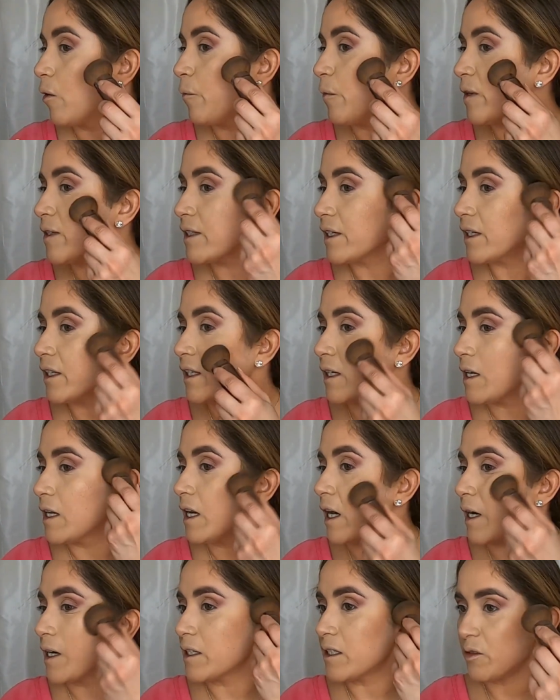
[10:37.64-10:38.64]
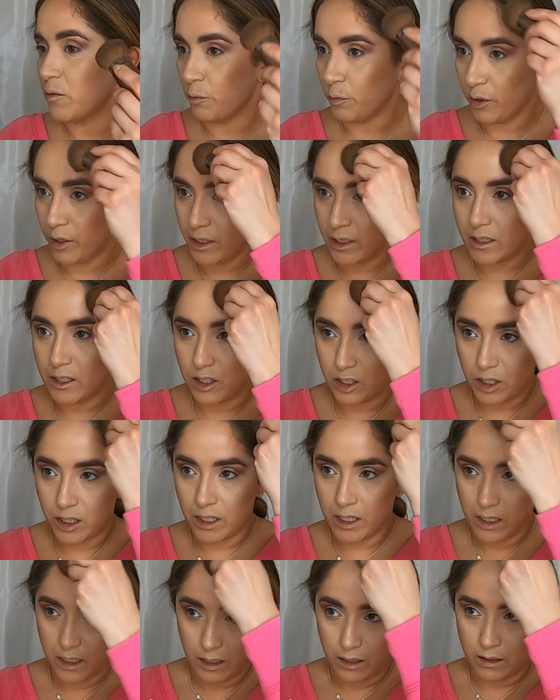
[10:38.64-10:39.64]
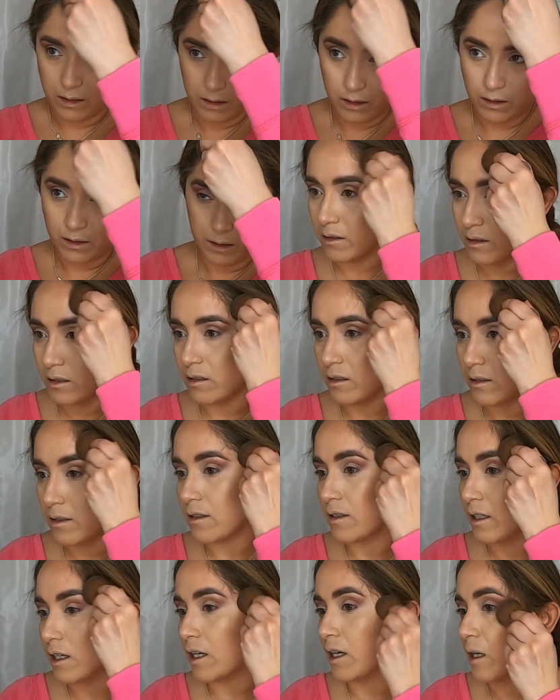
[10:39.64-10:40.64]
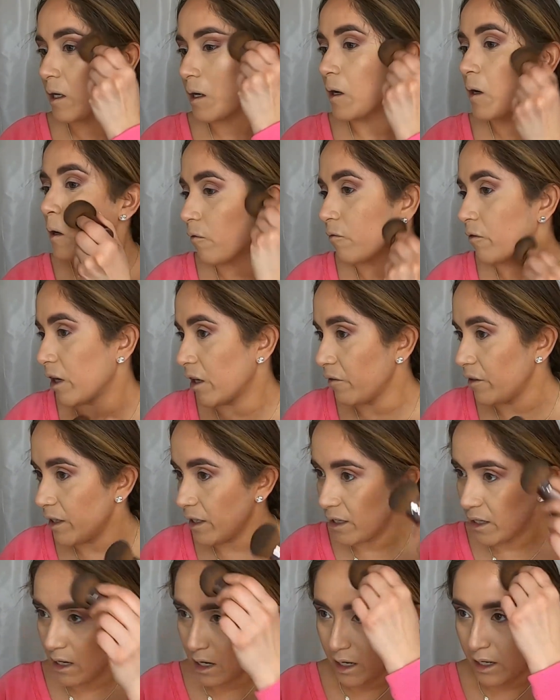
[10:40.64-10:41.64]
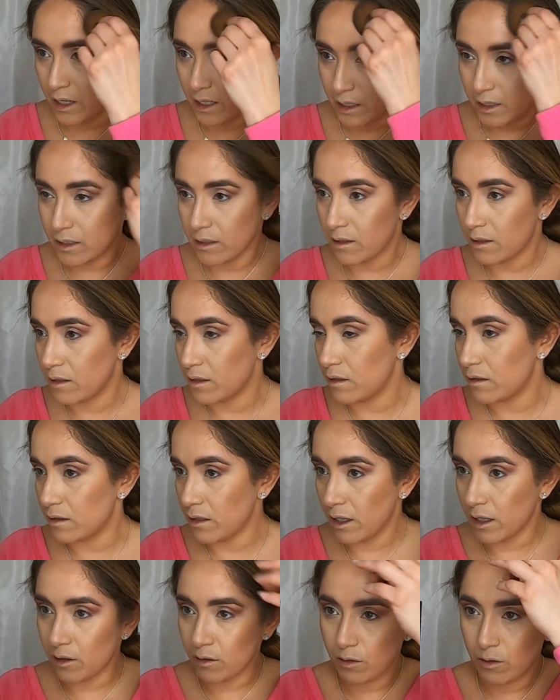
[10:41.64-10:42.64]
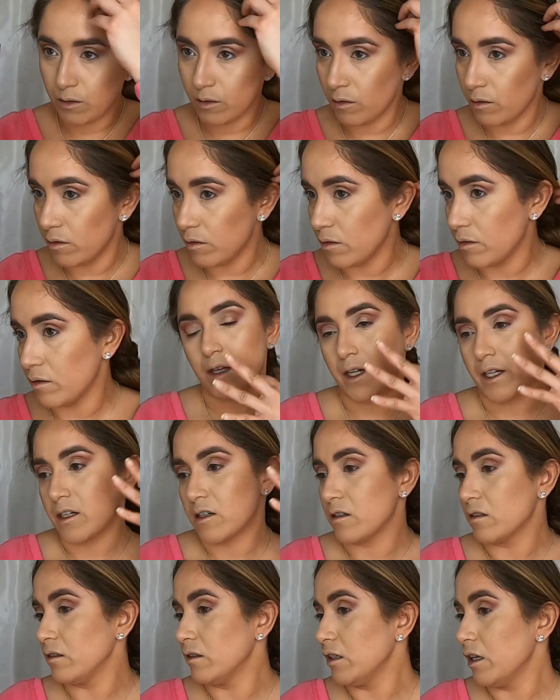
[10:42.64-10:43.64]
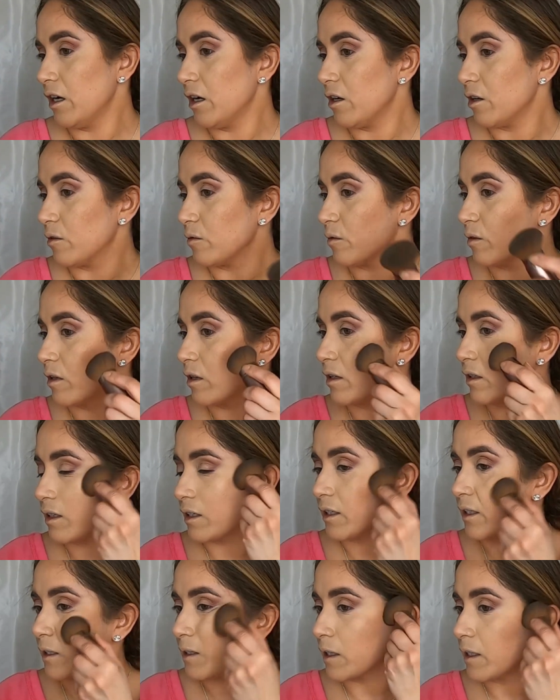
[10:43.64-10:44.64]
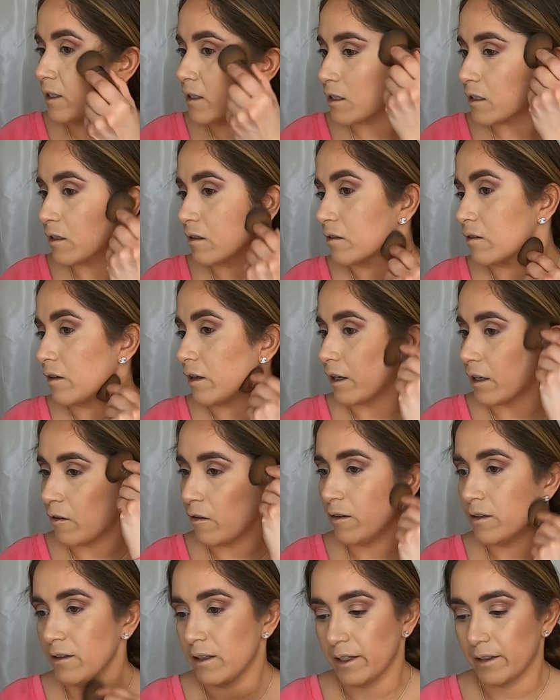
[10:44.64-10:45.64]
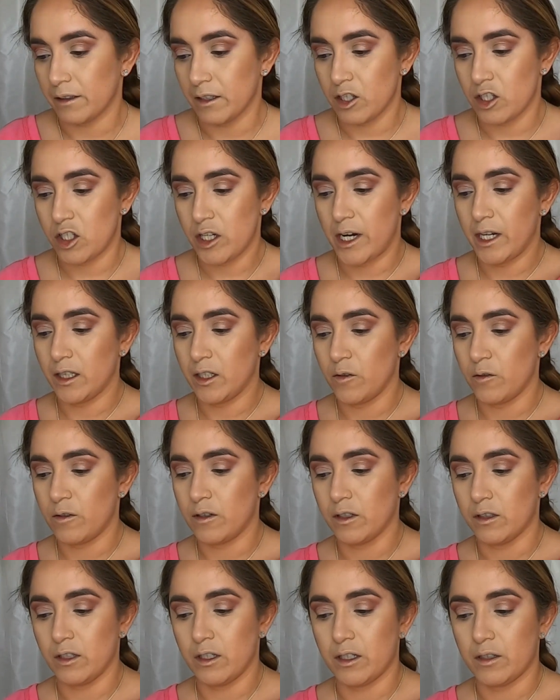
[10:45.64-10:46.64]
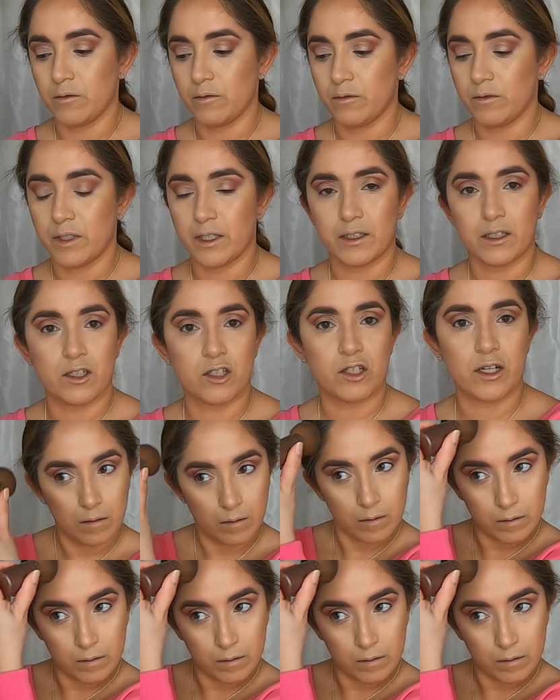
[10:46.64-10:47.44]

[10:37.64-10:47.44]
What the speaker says: but it's like a nice pretty sheen. It's just like very nice, subtle, like glow. Like a nice, I call it like the J-Lo glow. Like the